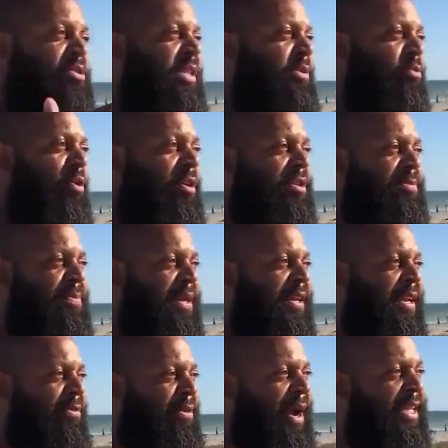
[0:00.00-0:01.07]
you see war's
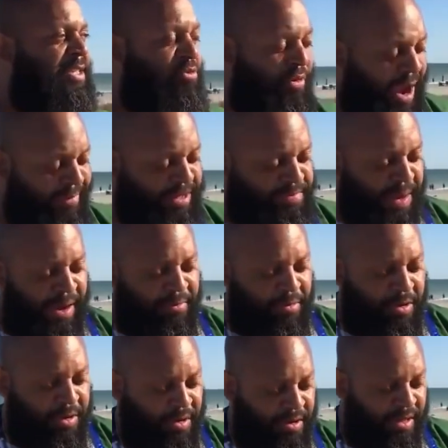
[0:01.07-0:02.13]
been there, right? It's ravaged
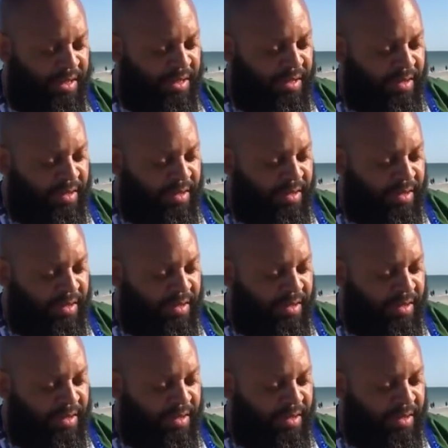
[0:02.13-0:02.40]
by war. I mean,